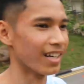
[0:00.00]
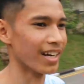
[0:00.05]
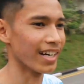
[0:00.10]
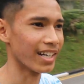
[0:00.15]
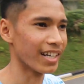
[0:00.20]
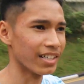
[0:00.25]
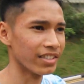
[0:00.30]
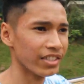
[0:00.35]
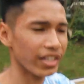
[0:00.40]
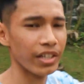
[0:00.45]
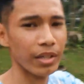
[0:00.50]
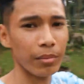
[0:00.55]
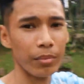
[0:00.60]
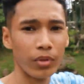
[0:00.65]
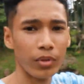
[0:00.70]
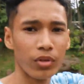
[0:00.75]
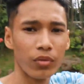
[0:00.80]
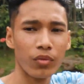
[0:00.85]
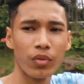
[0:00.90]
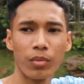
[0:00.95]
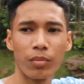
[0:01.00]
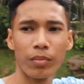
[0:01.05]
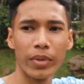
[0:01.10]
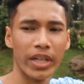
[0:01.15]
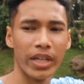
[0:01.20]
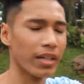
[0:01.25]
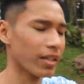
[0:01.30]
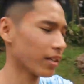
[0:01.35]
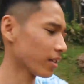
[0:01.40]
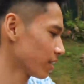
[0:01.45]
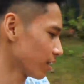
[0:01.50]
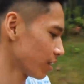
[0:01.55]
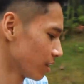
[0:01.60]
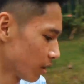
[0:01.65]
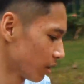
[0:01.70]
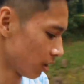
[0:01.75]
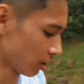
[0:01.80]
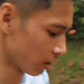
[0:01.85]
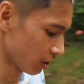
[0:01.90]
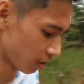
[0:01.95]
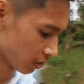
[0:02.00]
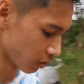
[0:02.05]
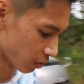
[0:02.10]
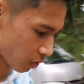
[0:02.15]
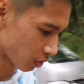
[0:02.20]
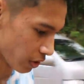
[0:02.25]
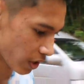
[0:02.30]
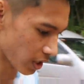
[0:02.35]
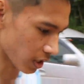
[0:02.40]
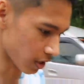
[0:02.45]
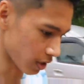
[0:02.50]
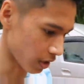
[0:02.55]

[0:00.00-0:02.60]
I can't take the beautiful pic. So yeah,